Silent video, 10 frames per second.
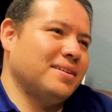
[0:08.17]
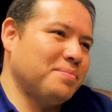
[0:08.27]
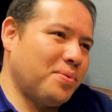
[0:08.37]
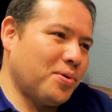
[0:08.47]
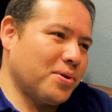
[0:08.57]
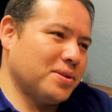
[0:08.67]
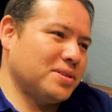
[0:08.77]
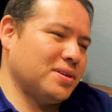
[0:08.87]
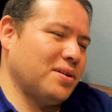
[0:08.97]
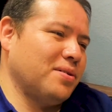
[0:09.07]

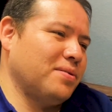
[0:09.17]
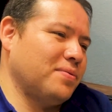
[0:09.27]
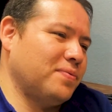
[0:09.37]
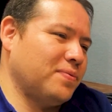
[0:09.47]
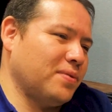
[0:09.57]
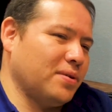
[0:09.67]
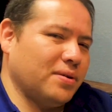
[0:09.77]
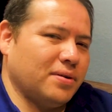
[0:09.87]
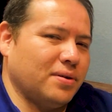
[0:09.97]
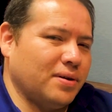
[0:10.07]
importance of
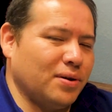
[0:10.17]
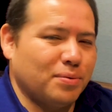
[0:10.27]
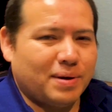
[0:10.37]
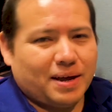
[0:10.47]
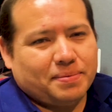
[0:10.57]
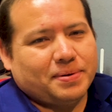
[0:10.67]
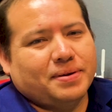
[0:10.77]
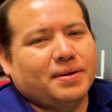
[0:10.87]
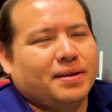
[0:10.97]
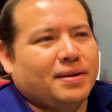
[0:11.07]
a home lab.
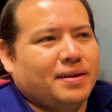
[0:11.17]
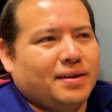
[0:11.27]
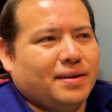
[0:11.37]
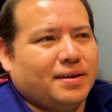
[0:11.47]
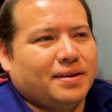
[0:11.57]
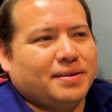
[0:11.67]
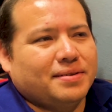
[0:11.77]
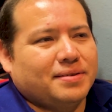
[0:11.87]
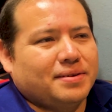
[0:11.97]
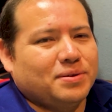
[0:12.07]

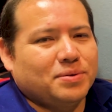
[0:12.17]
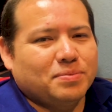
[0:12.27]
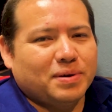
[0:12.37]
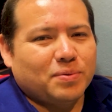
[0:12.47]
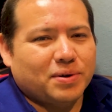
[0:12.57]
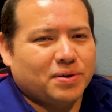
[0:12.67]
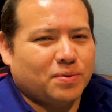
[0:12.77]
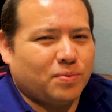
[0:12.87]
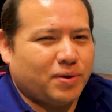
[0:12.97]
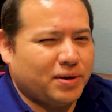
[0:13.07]
And you might wonder,
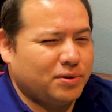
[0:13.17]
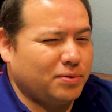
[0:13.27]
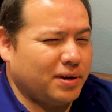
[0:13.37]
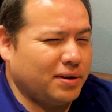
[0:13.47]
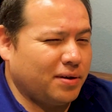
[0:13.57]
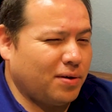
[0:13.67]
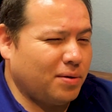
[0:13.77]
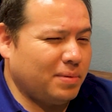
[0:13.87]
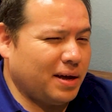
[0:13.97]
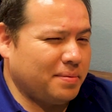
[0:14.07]
why do I need a
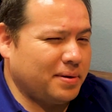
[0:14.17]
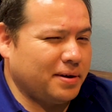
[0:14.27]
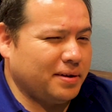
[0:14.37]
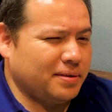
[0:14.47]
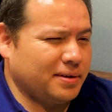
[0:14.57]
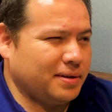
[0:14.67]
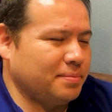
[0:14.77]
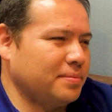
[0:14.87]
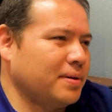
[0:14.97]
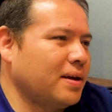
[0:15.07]
home lab at any time?
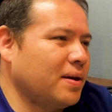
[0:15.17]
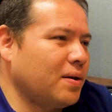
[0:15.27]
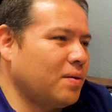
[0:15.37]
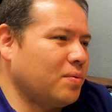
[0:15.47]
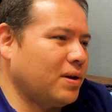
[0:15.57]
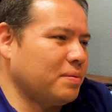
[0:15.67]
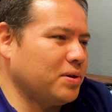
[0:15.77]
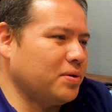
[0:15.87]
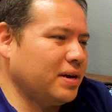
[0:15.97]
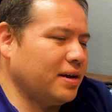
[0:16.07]
Well, I mean,
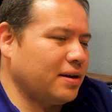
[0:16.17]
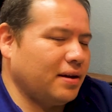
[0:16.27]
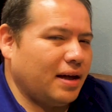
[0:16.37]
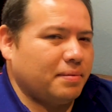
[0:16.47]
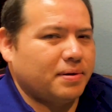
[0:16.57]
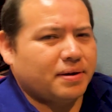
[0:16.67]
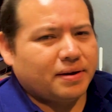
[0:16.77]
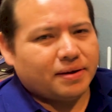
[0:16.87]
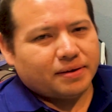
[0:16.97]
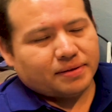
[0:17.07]
you can get a lab at
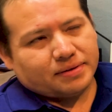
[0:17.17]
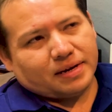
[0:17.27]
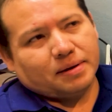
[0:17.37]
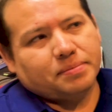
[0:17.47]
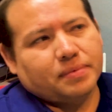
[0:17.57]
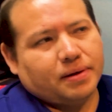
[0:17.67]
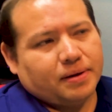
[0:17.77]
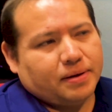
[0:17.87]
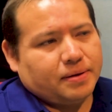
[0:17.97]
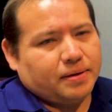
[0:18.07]
any time
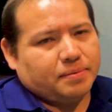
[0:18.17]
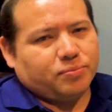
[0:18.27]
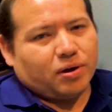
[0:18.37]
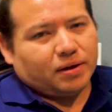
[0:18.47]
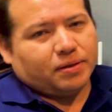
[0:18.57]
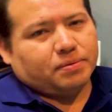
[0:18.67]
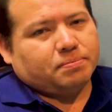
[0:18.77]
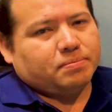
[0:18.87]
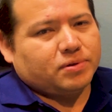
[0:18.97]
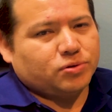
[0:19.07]
and probably
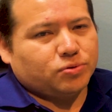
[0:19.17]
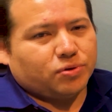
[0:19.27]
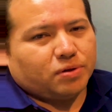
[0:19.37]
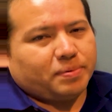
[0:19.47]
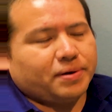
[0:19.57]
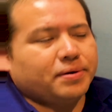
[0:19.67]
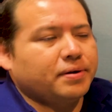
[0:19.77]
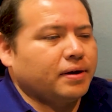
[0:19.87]
the sooner the better,